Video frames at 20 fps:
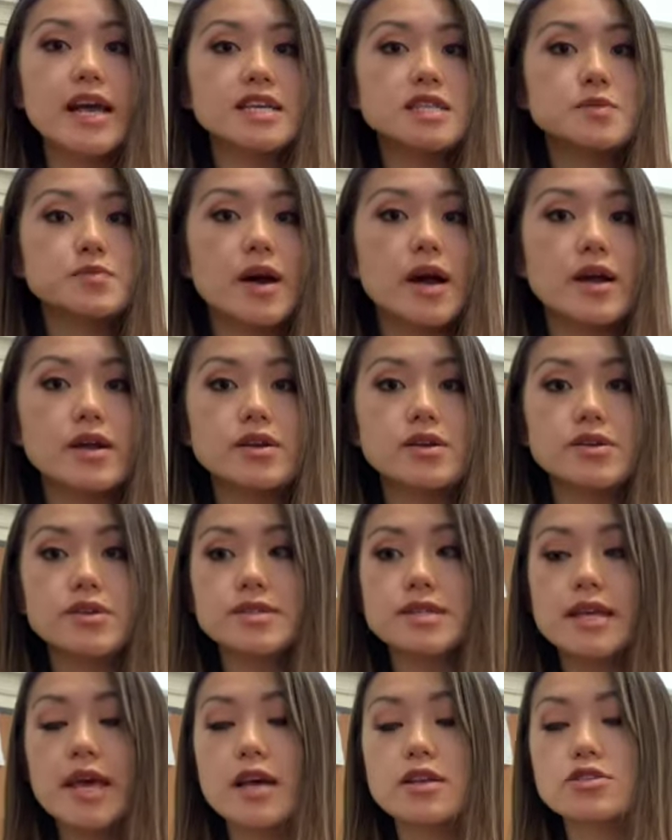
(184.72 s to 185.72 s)

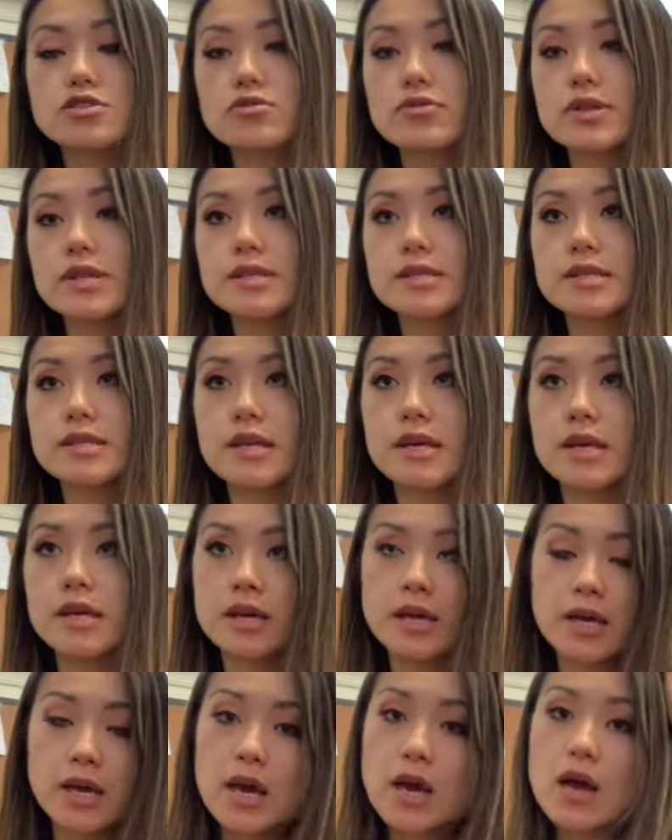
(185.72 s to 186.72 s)
expires, cancel
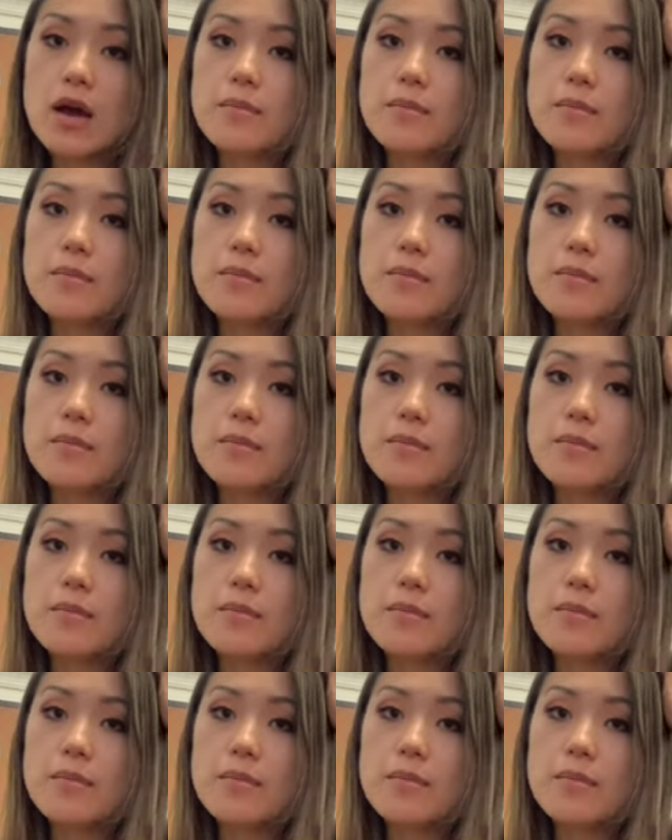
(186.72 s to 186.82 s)
listing,